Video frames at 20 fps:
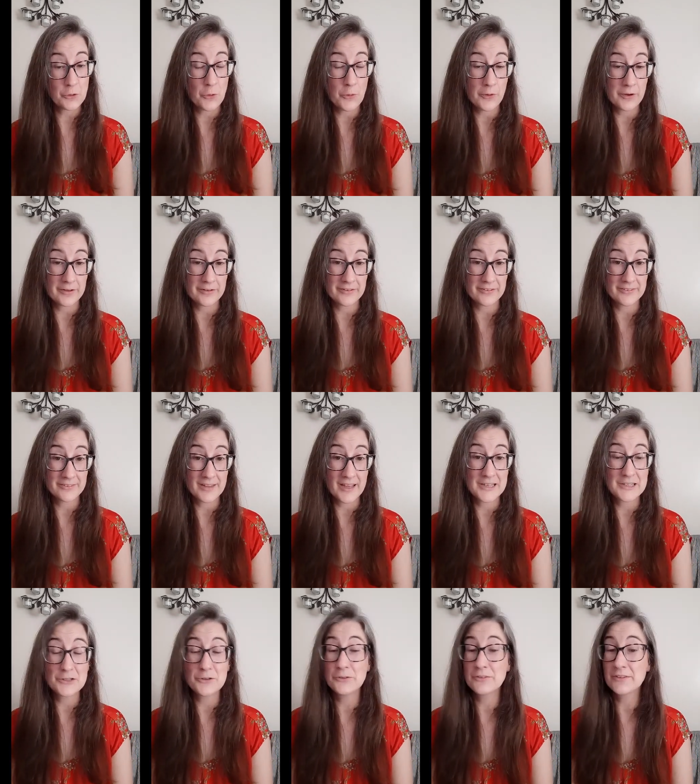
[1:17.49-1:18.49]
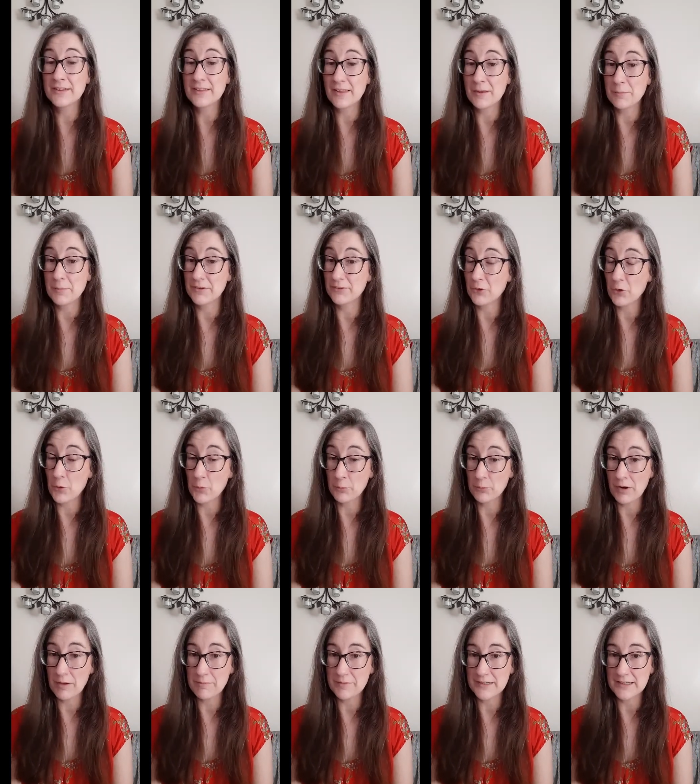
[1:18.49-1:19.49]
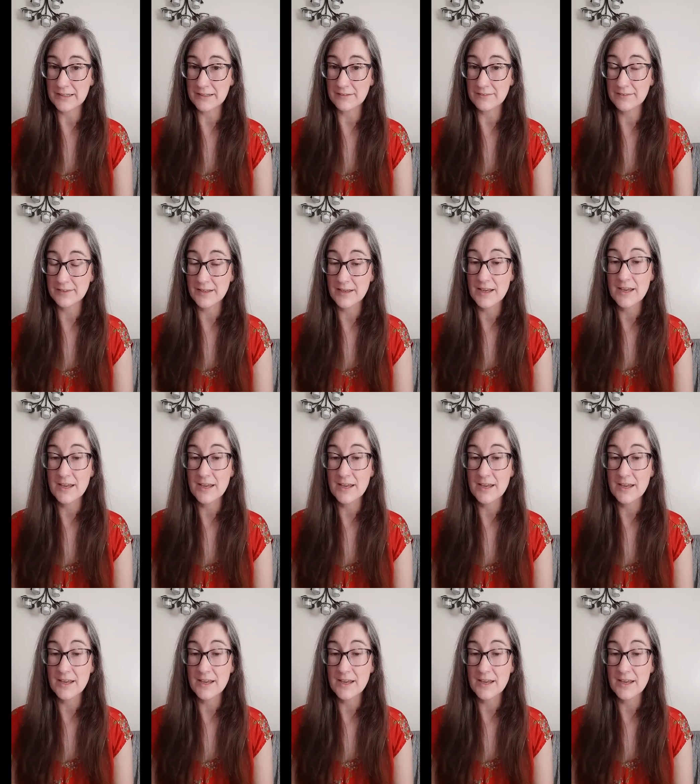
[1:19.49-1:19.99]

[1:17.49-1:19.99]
oils and using them as home remedies,